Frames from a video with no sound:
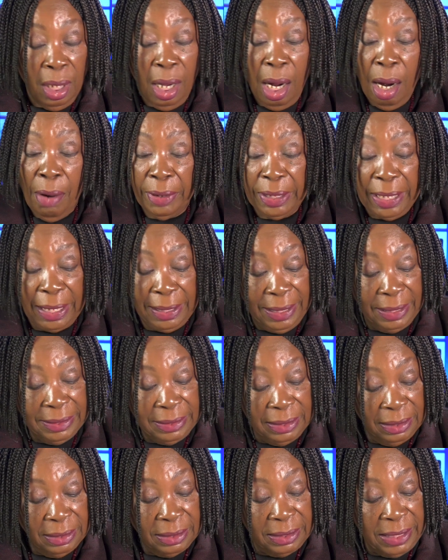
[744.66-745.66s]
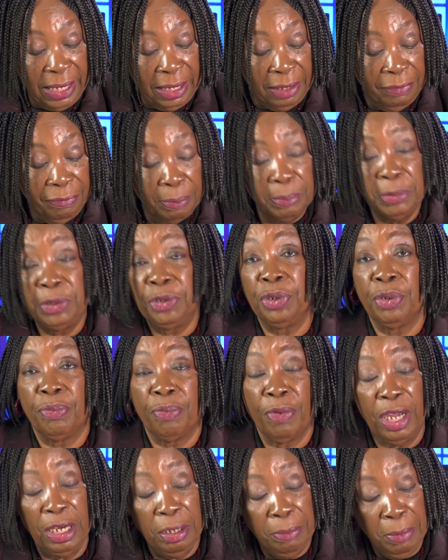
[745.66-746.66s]
All right, our lesson is taken from
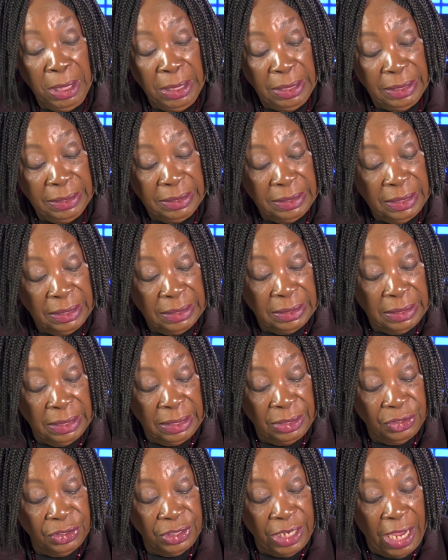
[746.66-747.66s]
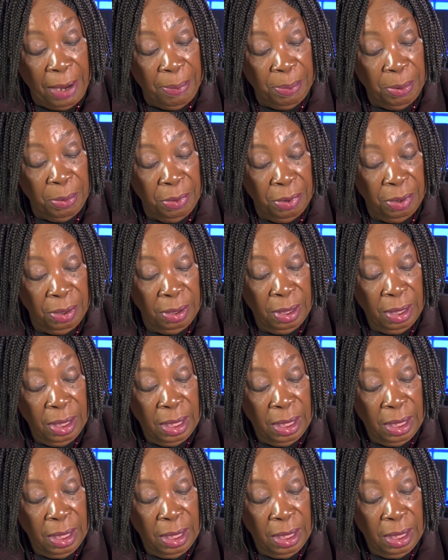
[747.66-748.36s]
Deuteronomy, the 16th chapter,